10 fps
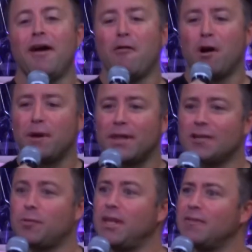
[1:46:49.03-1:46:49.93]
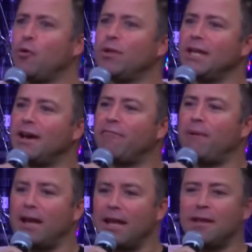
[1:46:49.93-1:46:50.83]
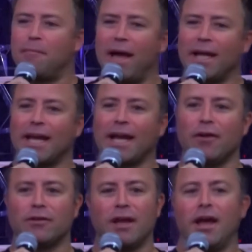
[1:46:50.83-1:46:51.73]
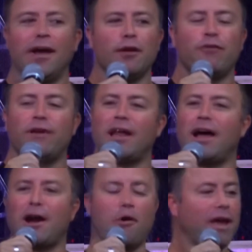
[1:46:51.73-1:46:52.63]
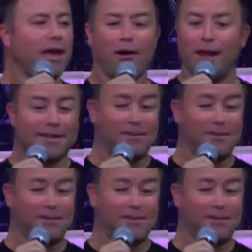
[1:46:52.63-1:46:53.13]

Will we this? When there's more than enough money in the bank account, you feel like, okay, yo, let's